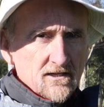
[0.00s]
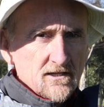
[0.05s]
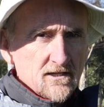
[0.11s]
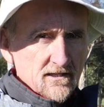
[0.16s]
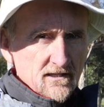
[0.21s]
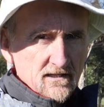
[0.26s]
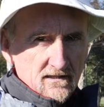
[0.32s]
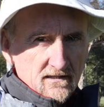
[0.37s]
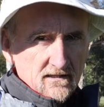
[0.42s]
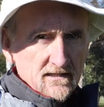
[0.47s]

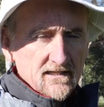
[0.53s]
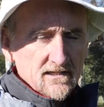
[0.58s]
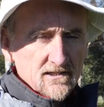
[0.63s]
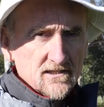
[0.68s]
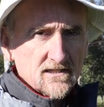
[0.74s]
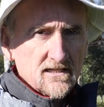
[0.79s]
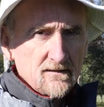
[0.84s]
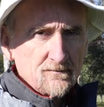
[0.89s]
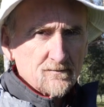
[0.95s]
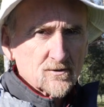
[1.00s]
into these
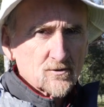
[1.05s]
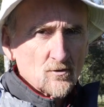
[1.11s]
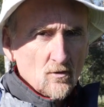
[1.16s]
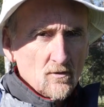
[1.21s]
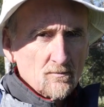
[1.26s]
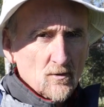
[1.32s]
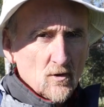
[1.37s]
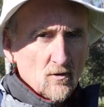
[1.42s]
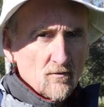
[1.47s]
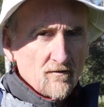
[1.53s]
deep
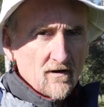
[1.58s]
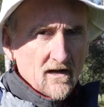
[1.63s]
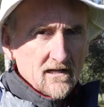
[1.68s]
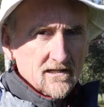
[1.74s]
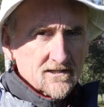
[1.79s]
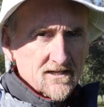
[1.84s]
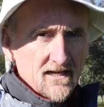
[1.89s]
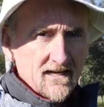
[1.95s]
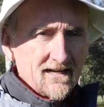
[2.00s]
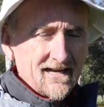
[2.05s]
soil
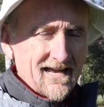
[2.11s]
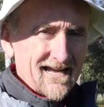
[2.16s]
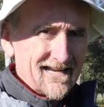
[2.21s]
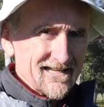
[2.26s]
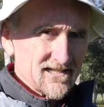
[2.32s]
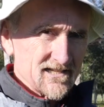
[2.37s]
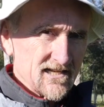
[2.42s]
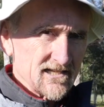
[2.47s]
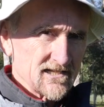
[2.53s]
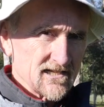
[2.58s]
profiles and
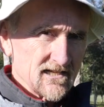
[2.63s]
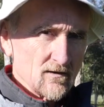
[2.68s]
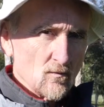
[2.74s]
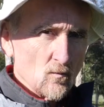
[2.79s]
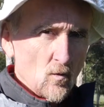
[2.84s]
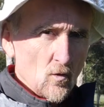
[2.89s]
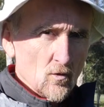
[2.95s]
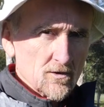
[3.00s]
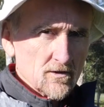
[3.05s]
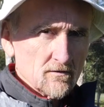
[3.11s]
accessing
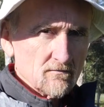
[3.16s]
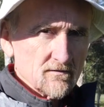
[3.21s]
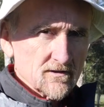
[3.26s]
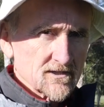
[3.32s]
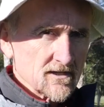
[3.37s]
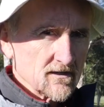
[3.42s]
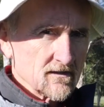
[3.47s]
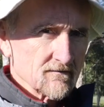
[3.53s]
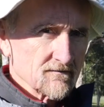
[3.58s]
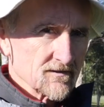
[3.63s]
water
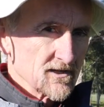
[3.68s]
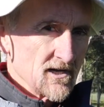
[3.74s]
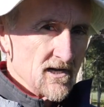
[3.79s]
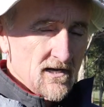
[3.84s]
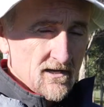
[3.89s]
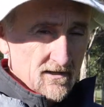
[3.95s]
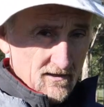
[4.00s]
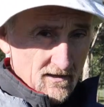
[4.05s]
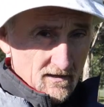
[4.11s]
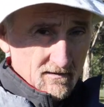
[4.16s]
reserves
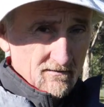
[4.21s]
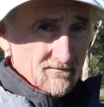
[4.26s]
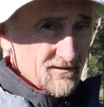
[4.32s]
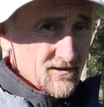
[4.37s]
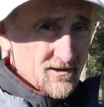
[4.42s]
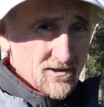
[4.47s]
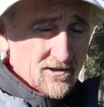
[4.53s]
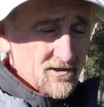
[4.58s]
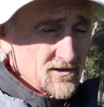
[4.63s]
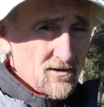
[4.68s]
that are
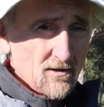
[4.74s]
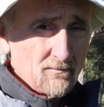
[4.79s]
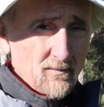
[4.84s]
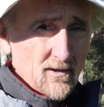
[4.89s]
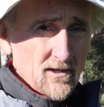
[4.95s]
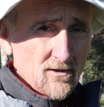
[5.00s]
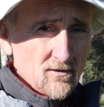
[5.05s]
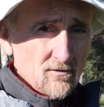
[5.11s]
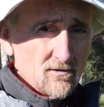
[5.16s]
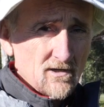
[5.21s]
just not
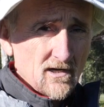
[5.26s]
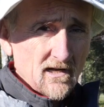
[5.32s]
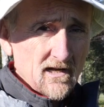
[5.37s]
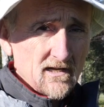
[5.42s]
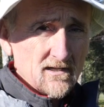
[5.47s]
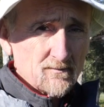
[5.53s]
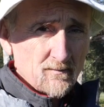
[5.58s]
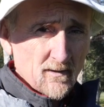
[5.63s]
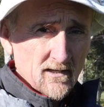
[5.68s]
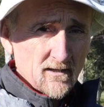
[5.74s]
being
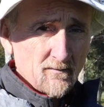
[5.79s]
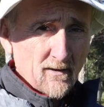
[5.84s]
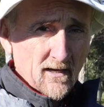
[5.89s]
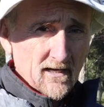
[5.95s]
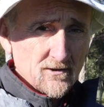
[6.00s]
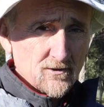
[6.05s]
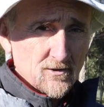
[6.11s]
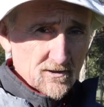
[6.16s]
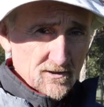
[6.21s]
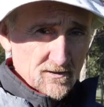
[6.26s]
utilized by the
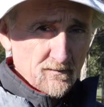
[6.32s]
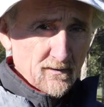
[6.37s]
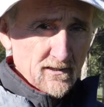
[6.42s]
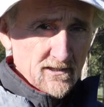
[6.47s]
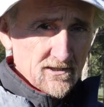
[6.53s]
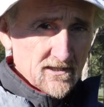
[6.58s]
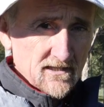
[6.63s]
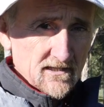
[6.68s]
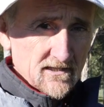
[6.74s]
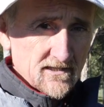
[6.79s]
pasture
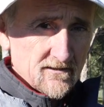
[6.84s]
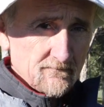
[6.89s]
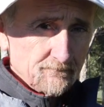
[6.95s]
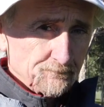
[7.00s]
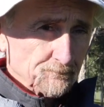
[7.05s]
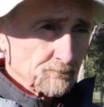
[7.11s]
species.